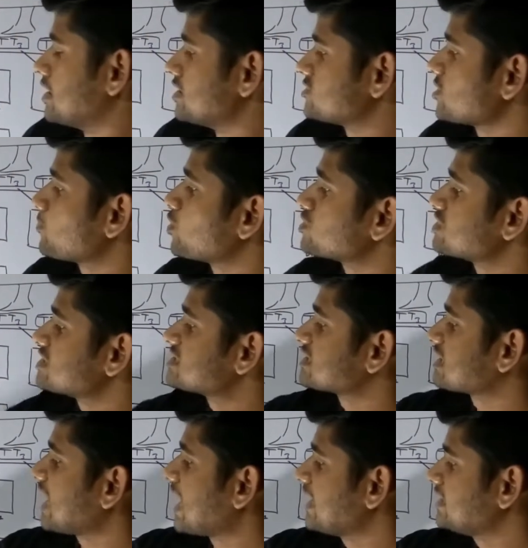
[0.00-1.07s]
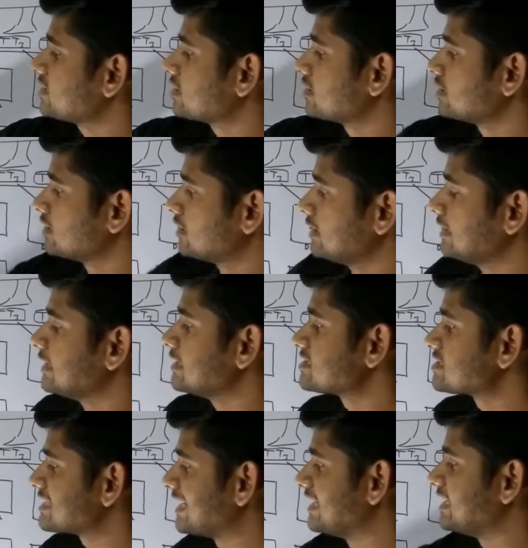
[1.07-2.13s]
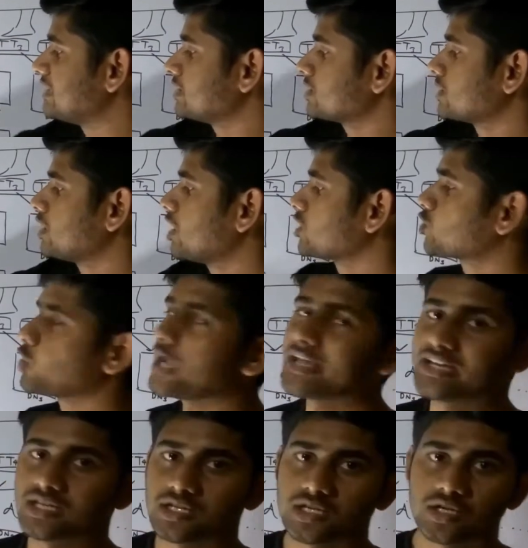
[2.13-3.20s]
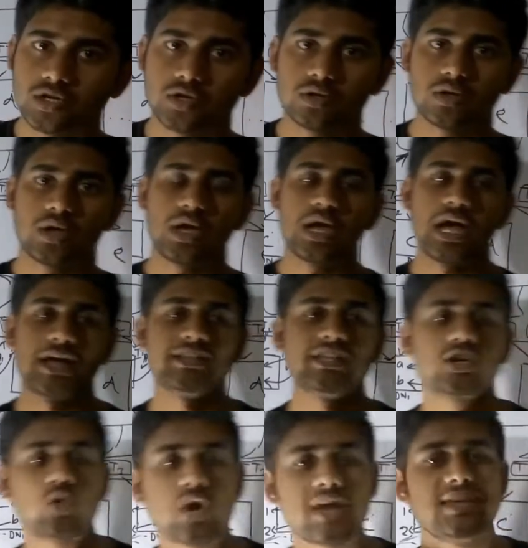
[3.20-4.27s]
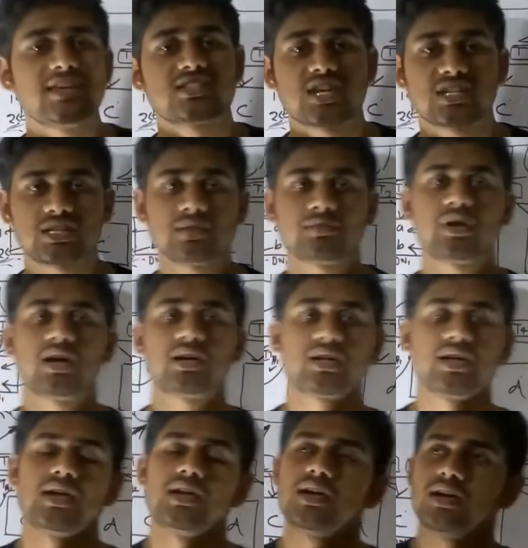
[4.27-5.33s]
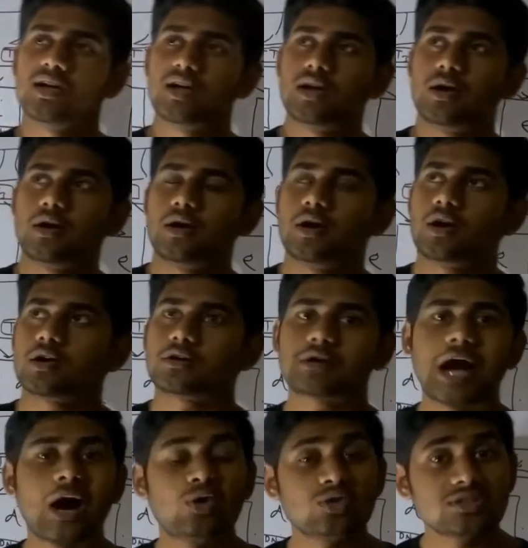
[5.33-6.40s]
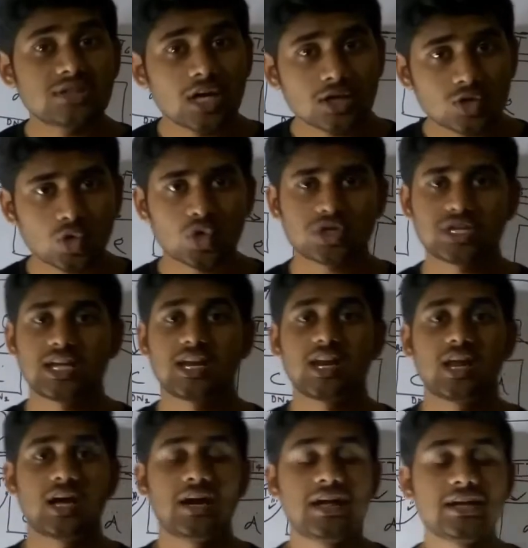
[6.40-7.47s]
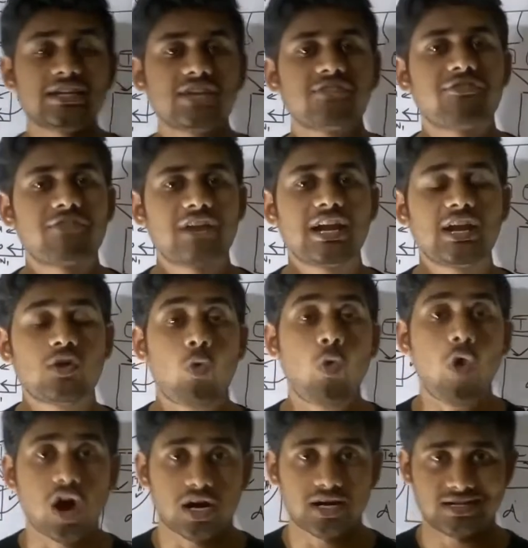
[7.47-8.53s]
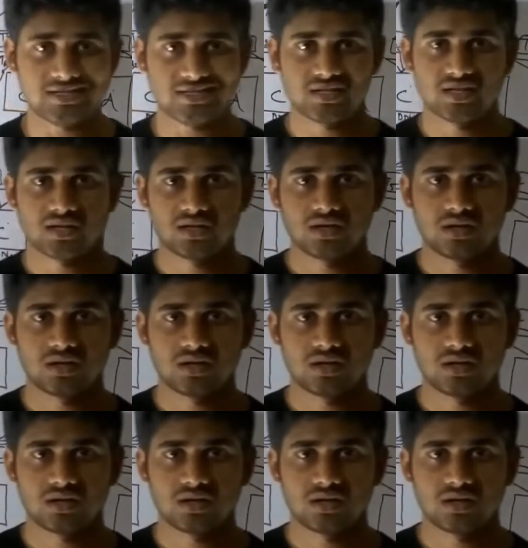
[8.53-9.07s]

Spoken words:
suppose this client is sending a query, and the query is nothing but count the total different words,